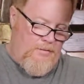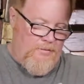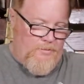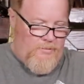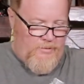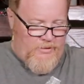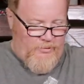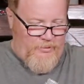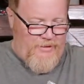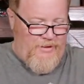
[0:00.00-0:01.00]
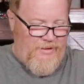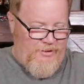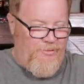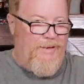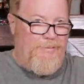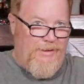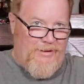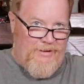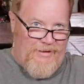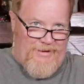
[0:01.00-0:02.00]
Ooh, it's so thick and creamy
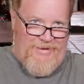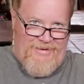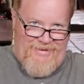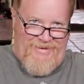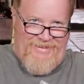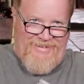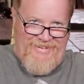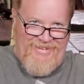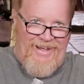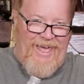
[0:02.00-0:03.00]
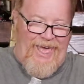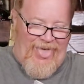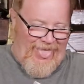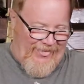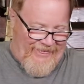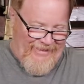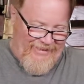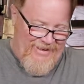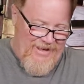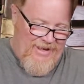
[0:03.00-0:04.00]
looking. so weird.
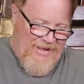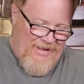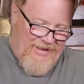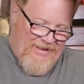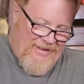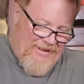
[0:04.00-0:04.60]
You're a weirdo.